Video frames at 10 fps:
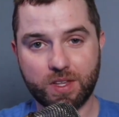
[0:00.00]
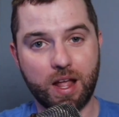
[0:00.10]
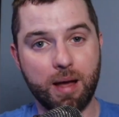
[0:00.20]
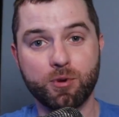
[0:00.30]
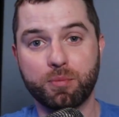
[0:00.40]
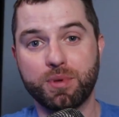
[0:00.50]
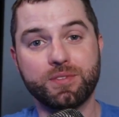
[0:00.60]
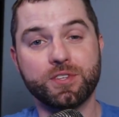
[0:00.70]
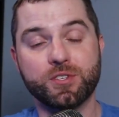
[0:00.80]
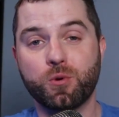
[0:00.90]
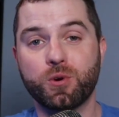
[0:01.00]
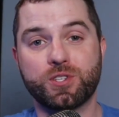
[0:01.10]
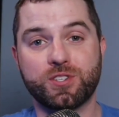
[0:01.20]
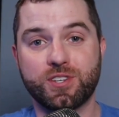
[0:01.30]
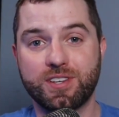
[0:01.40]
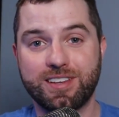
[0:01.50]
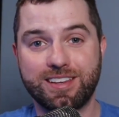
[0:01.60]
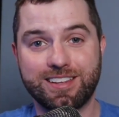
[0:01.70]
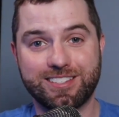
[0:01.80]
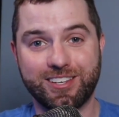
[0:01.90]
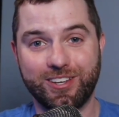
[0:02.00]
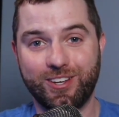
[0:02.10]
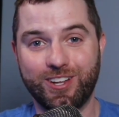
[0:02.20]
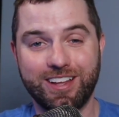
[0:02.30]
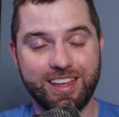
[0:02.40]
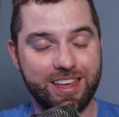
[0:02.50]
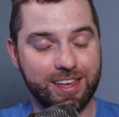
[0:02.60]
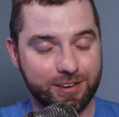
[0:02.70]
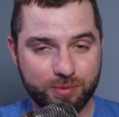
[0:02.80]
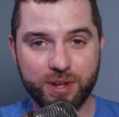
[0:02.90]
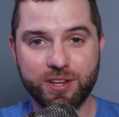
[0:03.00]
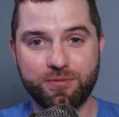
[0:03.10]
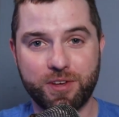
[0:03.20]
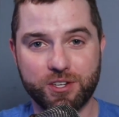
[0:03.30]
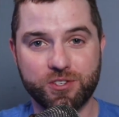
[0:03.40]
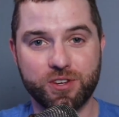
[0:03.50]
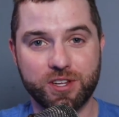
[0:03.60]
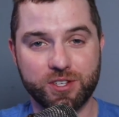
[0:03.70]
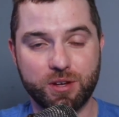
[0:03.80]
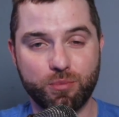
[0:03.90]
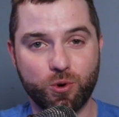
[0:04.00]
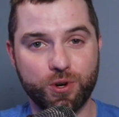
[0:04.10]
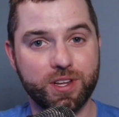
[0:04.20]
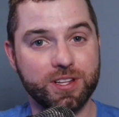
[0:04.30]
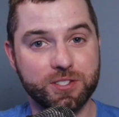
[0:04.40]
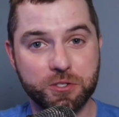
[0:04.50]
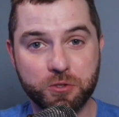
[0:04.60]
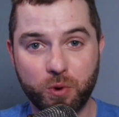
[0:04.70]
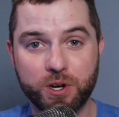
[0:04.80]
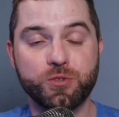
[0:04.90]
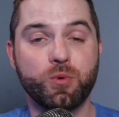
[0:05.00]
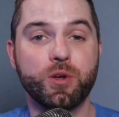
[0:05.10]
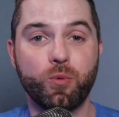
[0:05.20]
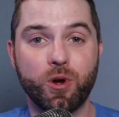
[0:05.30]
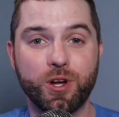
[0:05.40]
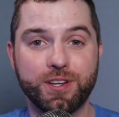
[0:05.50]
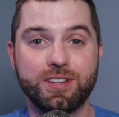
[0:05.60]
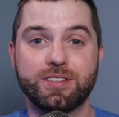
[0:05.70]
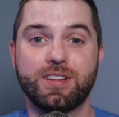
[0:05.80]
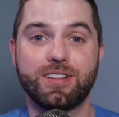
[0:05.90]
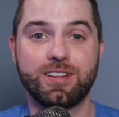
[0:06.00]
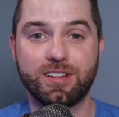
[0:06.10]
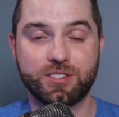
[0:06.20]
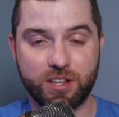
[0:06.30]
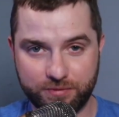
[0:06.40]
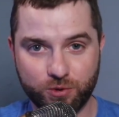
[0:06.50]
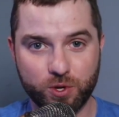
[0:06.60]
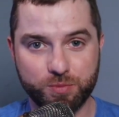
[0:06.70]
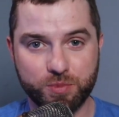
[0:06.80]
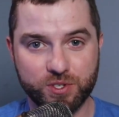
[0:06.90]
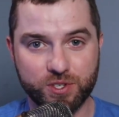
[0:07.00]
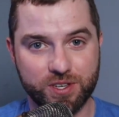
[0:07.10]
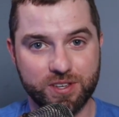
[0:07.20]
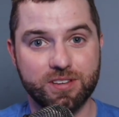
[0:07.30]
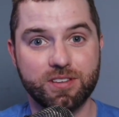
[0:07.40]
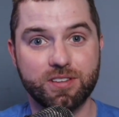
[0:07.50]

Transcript: Now, I'm going to beat this horse until every manufacturer gets on board. It's 2021. It's time for USB-C.